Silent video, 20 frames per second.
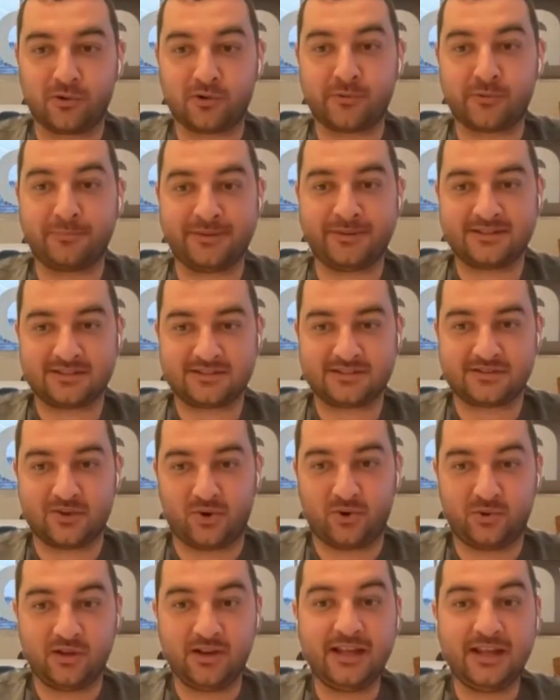or business
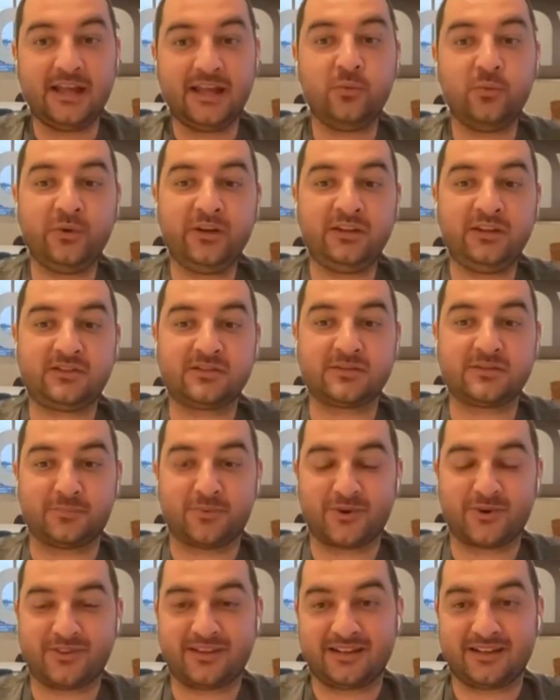goal, and we need to
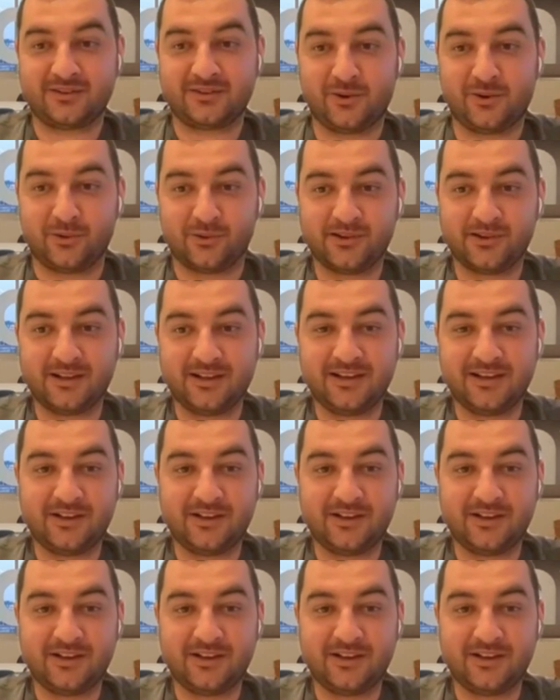support that goal.